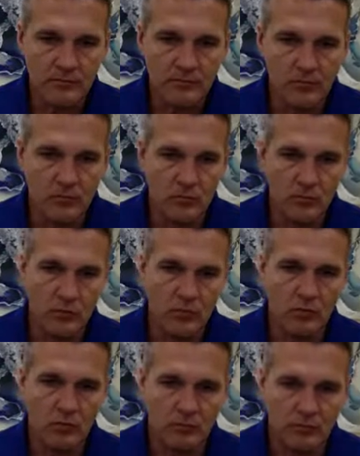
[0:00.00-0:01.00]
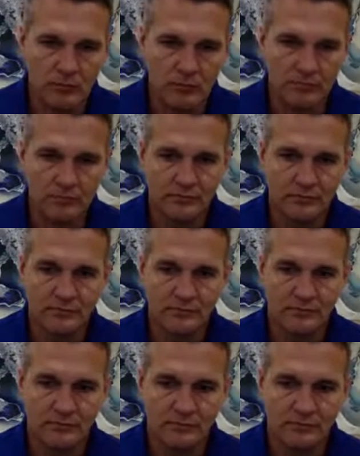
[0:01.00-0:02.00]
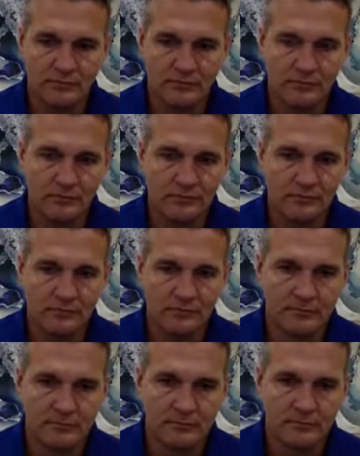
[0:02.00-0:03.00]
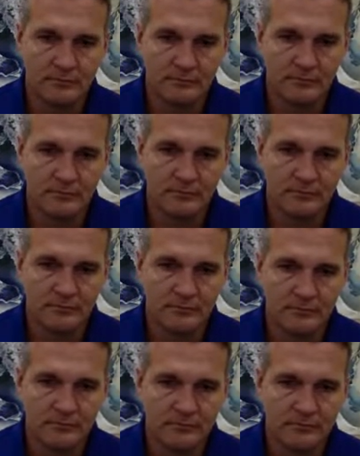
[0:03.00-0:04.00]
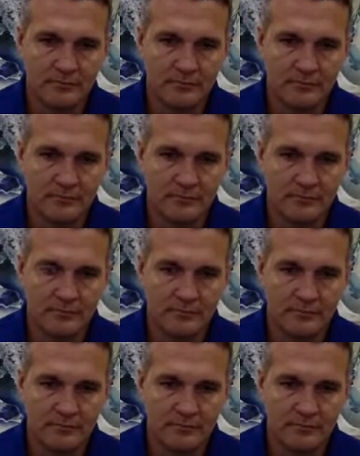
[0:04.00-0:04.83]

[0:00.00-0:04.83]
This person isn't speaking.